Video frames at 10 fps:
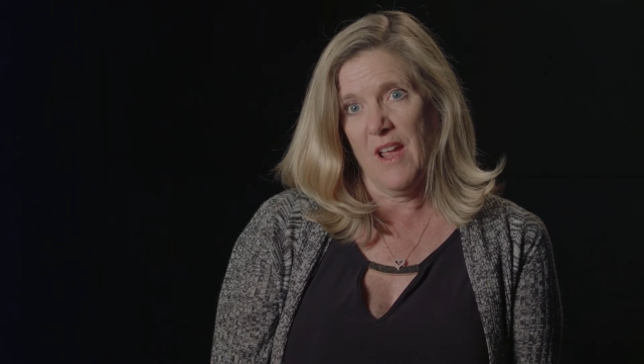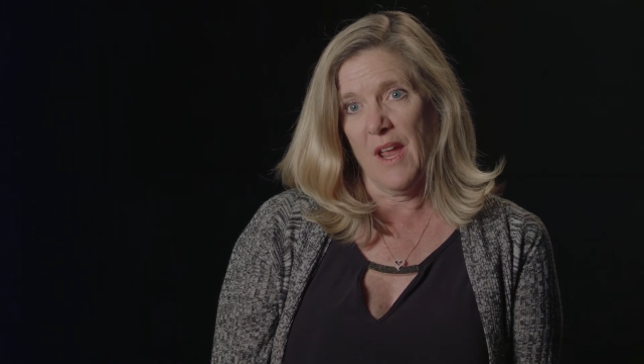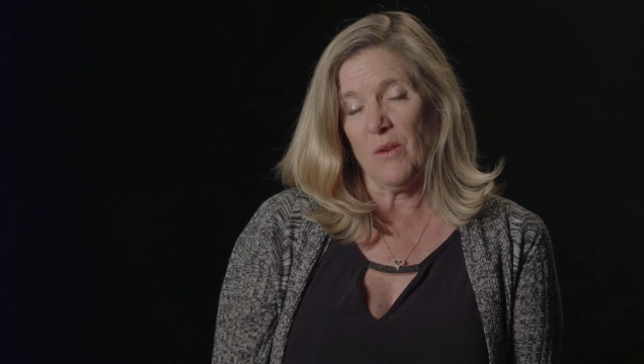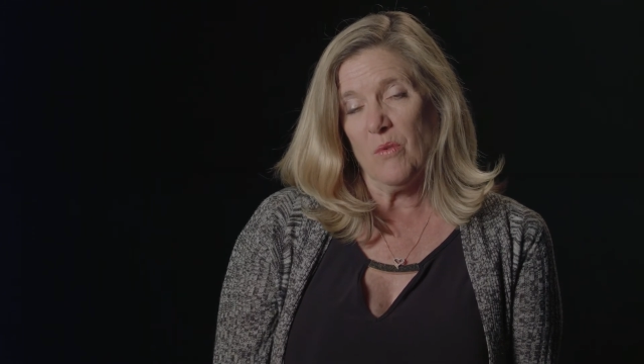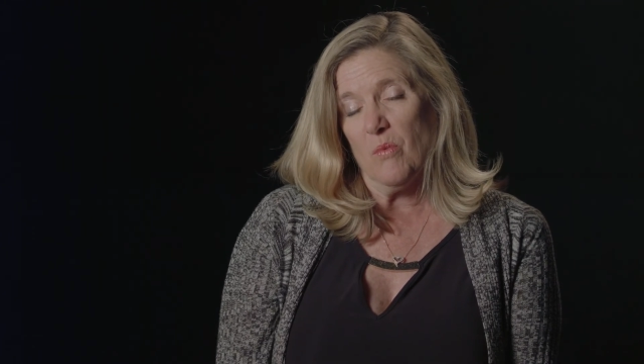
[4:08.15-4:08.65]

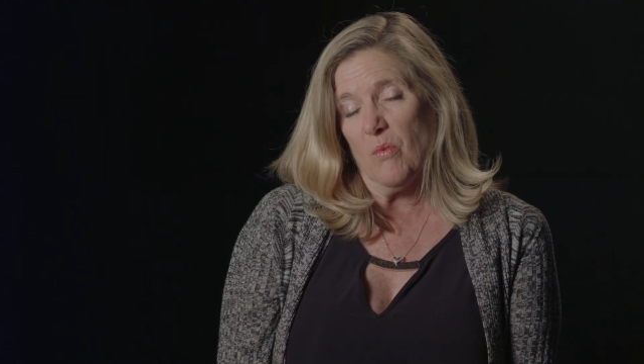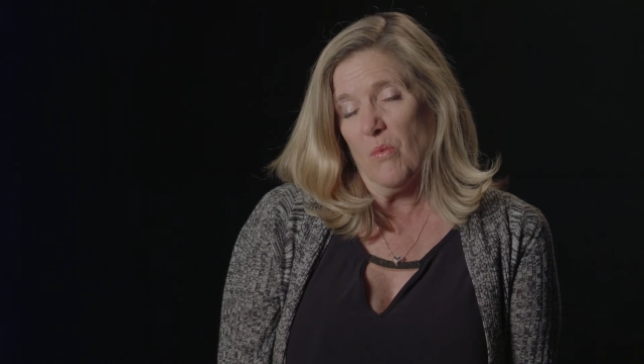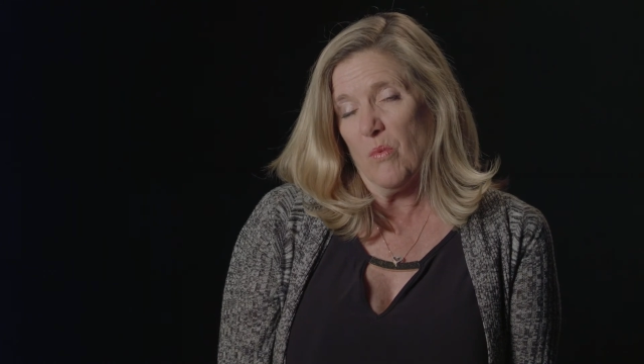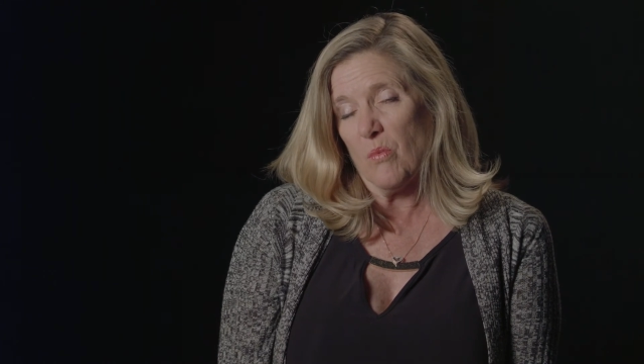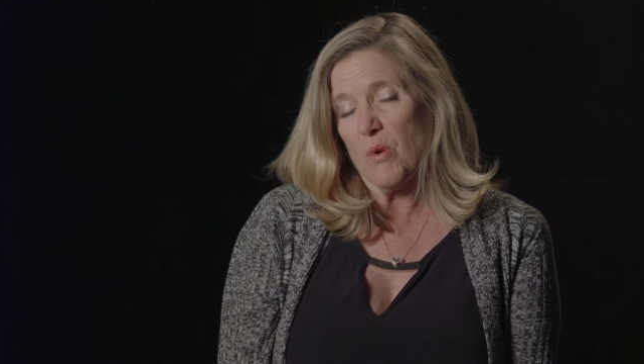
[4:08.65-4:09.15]

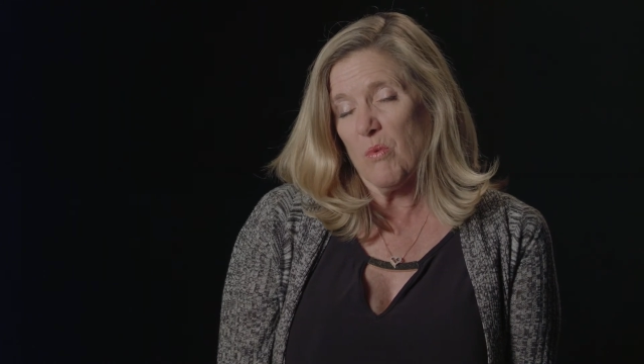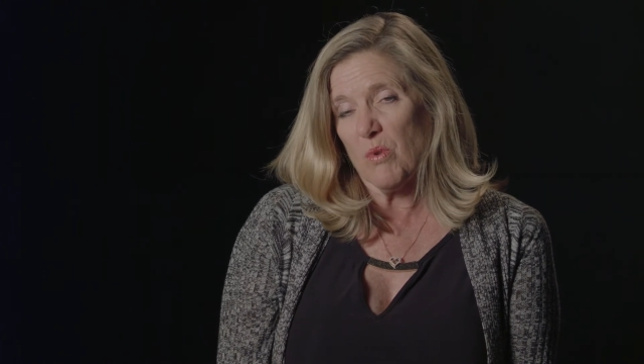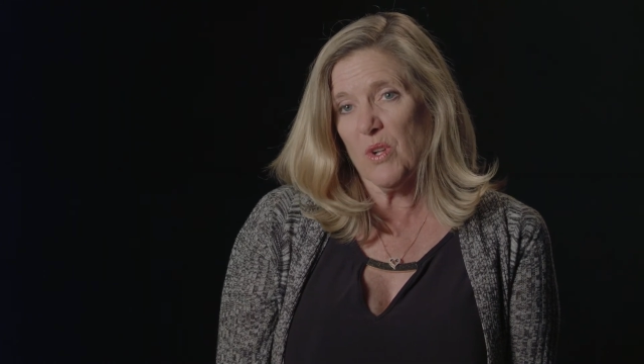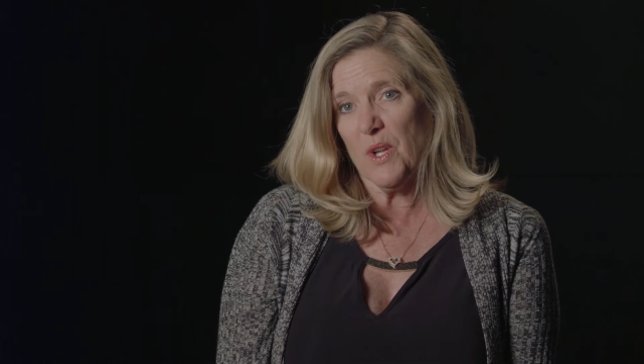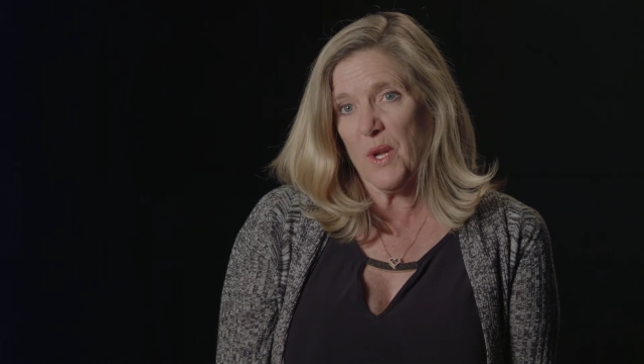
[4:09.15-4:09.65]
And we
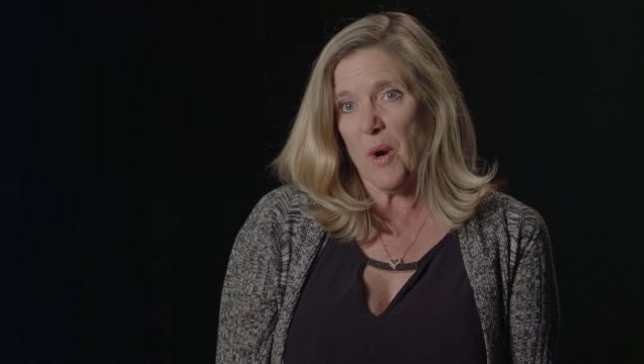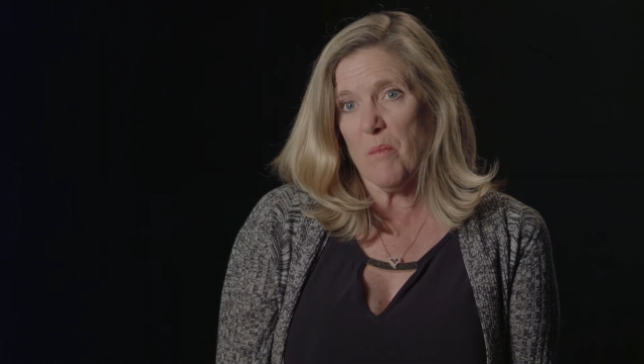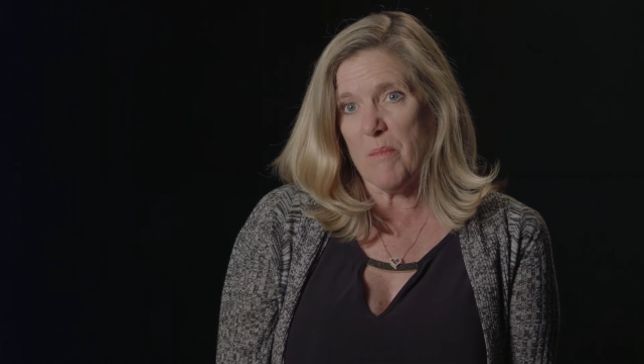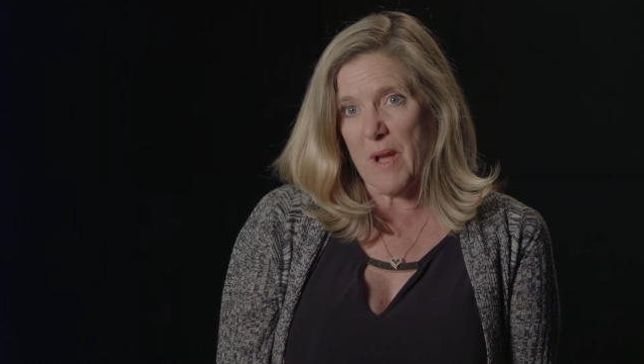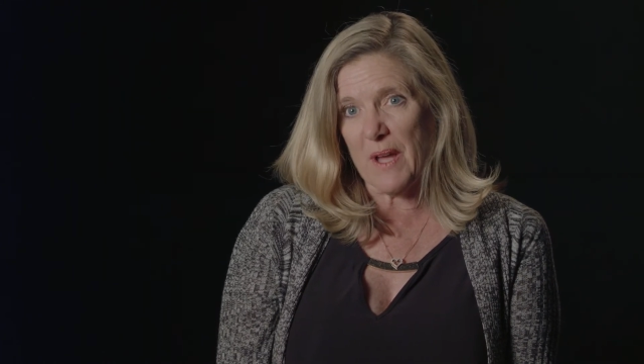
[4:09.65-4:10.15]
really are
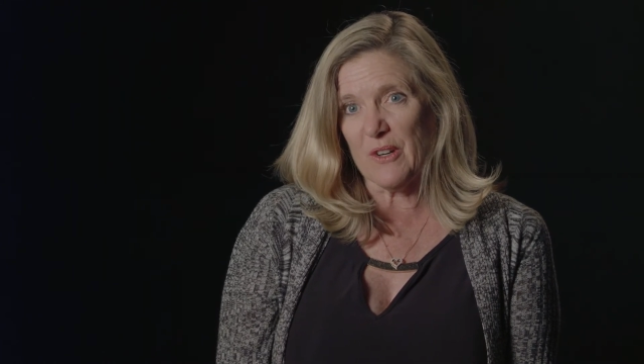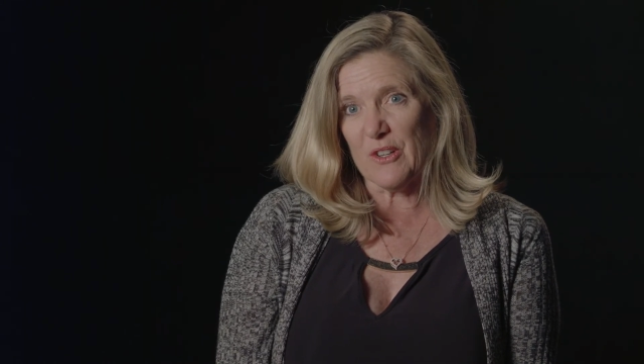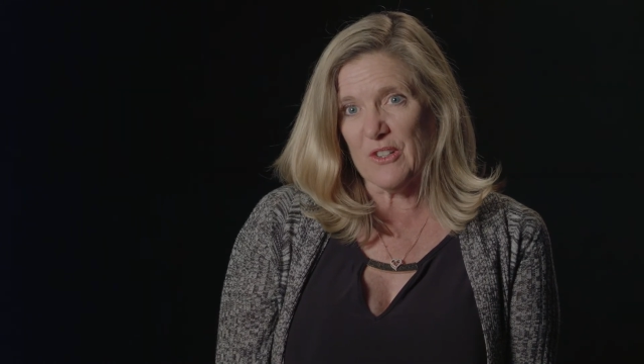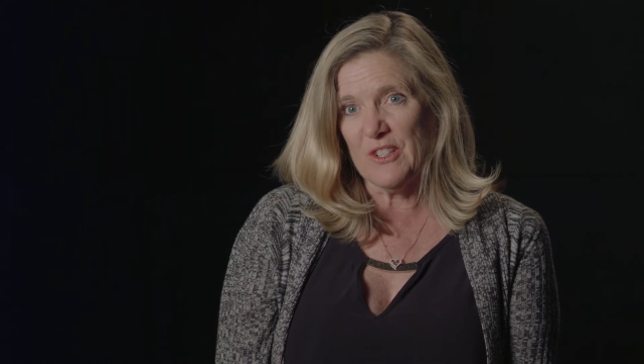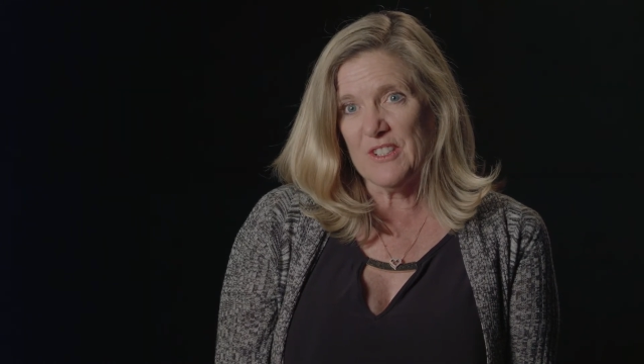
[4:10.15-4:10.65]

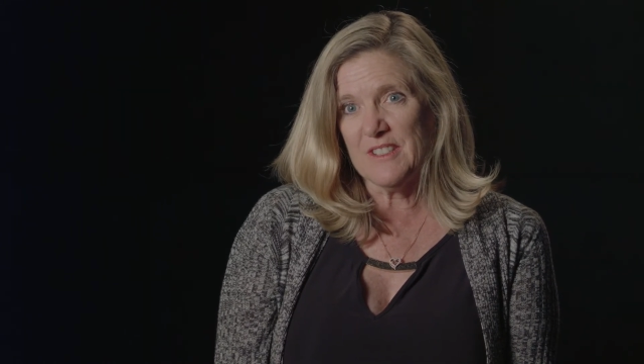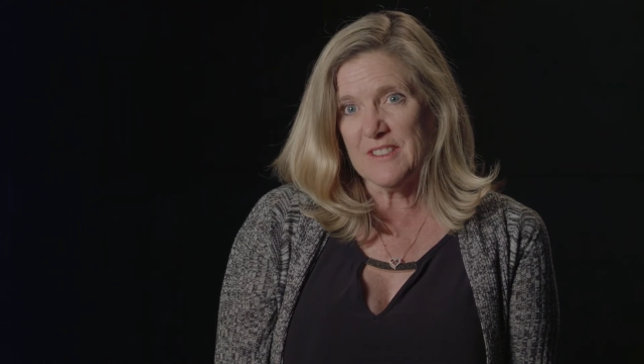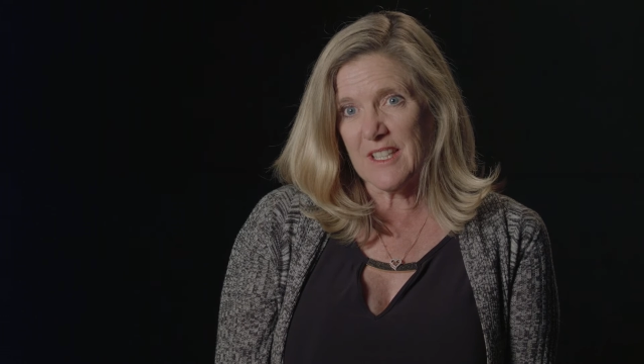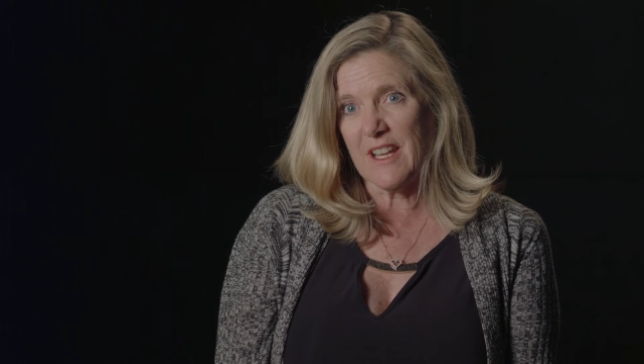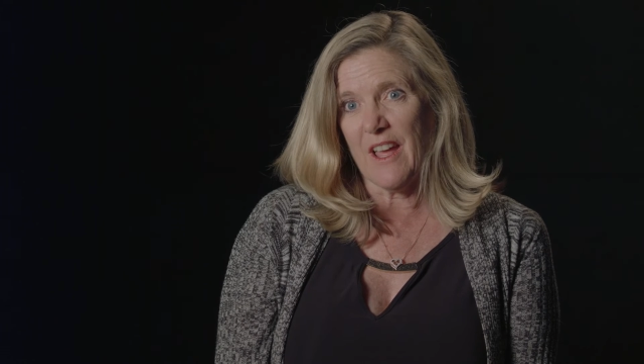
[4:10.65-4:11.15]
better
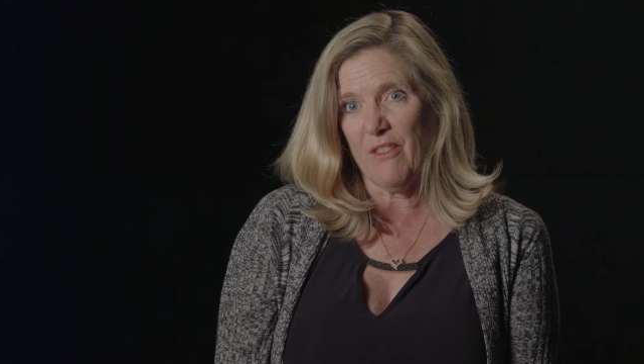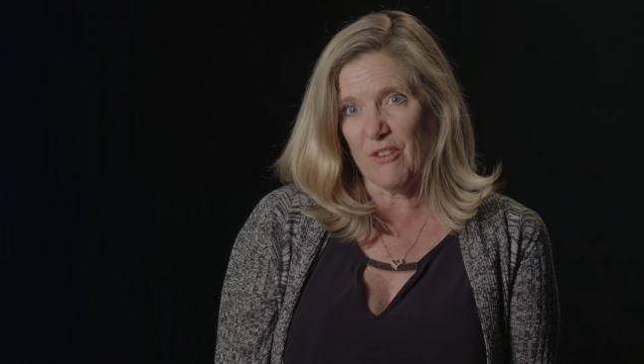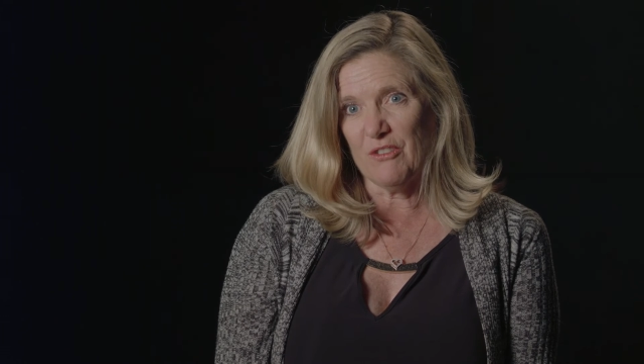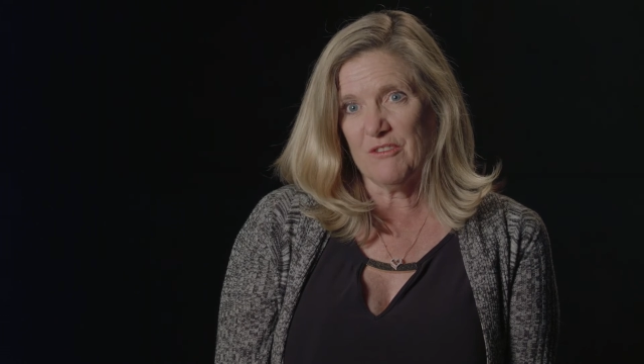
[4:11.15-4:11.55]
together.